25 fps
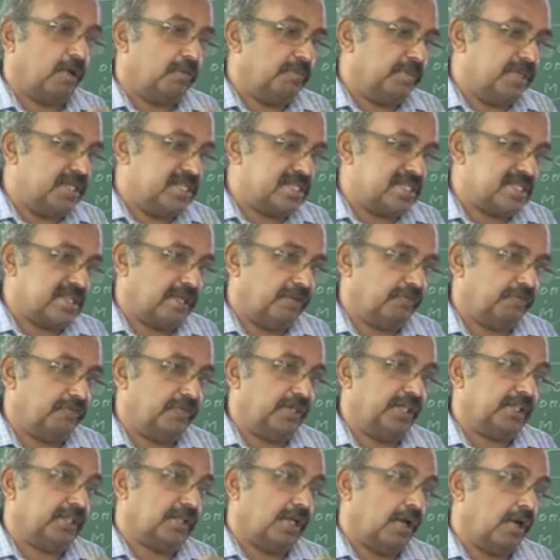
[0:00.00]
how many
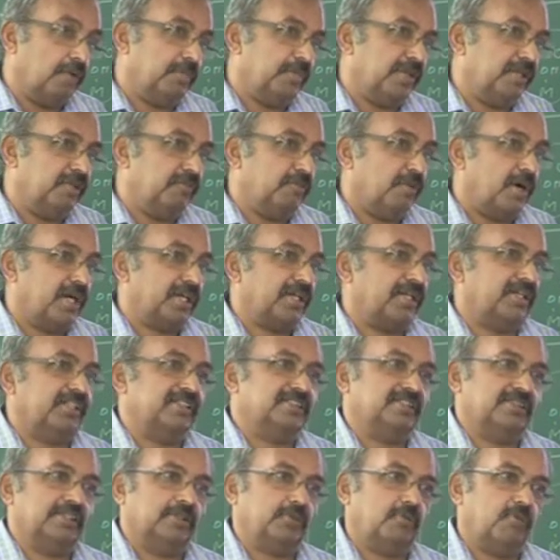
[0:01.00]
sulfate, how many water
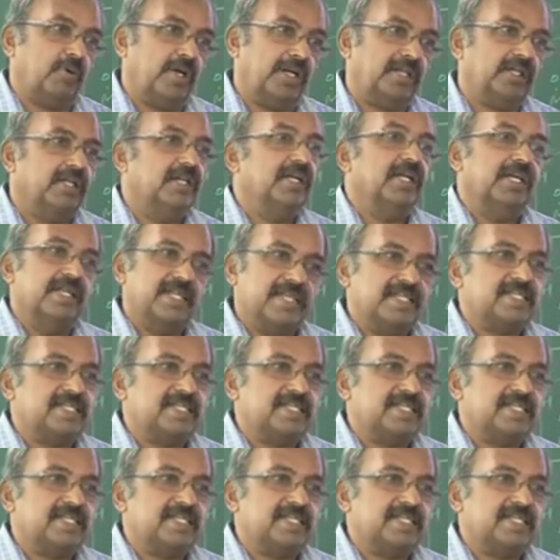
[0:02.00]
is required